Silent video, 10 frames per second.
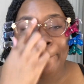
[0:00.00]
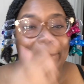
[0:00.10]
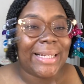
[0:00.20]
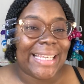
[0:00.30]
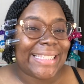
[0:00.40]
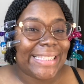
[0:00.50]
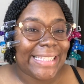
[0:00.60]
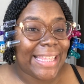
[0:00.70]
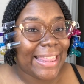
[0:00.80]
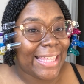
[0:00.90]
blessed
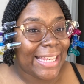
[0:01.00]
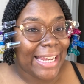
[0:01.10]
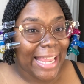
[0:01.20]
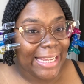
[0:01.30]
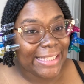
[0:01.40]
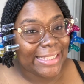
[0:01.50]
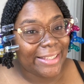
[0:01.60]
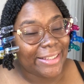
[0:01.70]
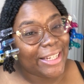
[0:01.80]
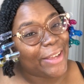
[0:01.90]
night.
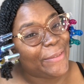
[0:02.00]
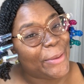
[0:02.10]
Love